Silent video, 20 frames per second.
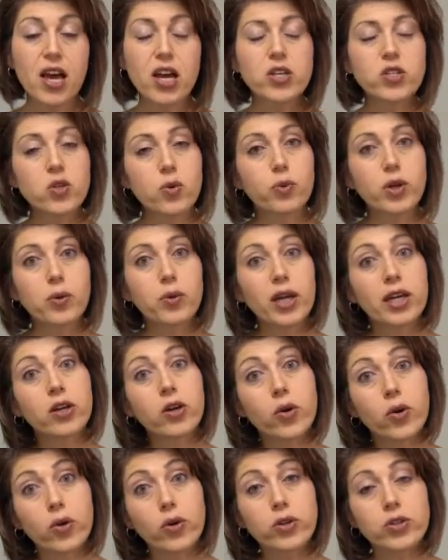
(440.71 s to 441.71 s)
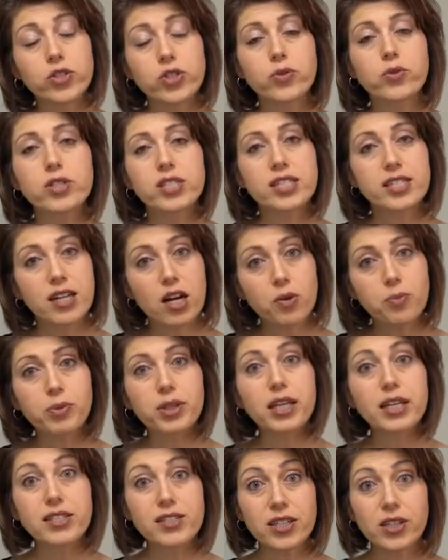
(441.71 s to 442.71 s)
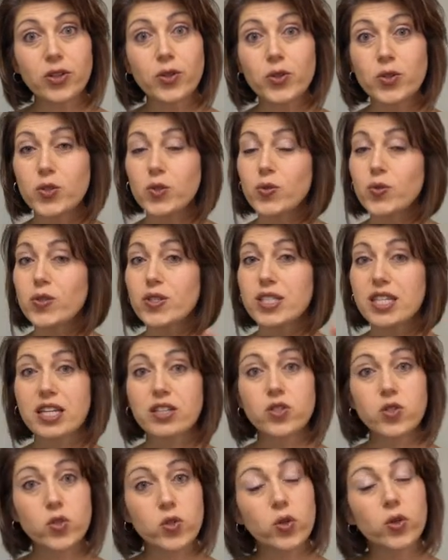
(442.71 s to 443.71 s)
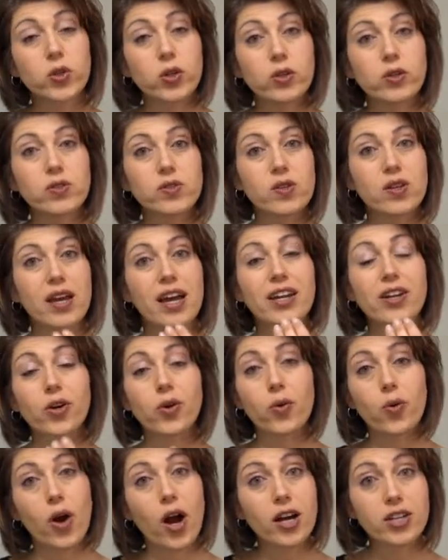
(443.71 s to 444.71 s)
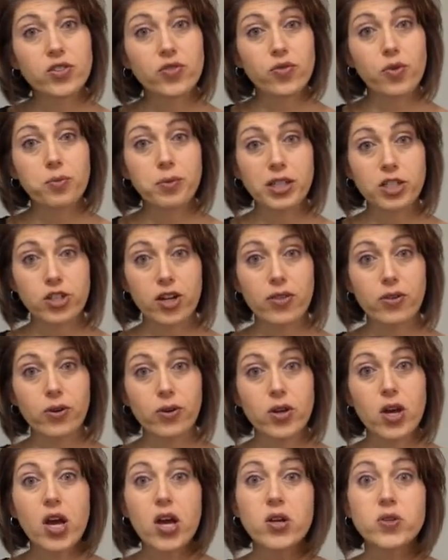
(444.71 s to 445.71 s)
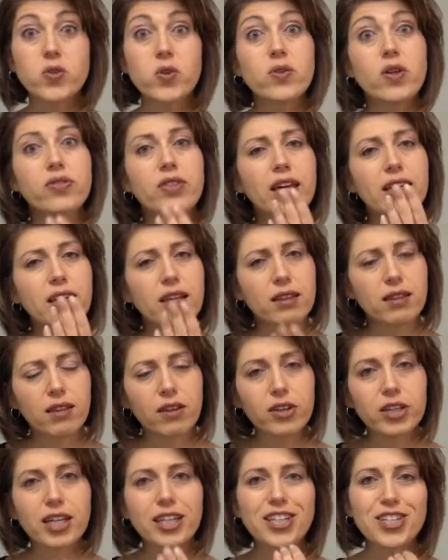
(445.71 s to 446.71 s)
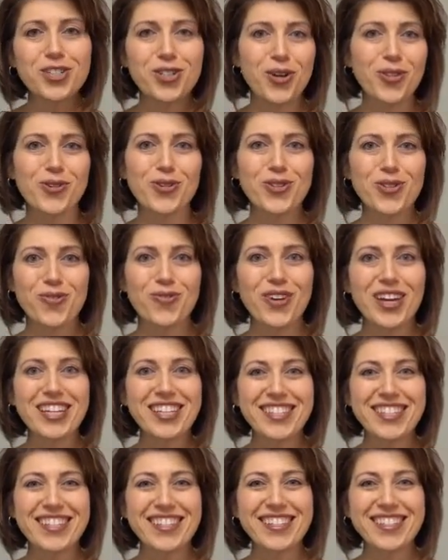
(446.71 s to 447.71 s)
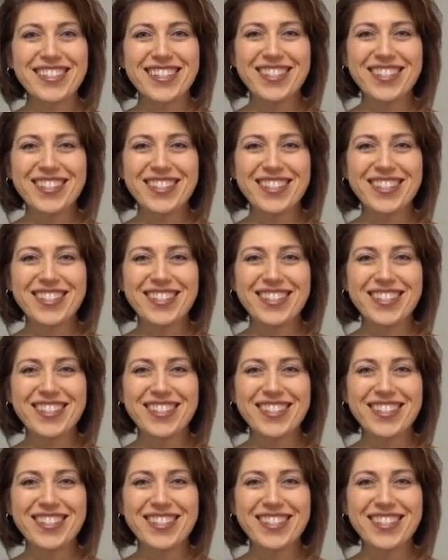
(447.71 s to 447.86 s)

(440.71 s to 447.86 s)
So we encourage you to start placing your students in circles and across from each other so that they can look at each other's faces.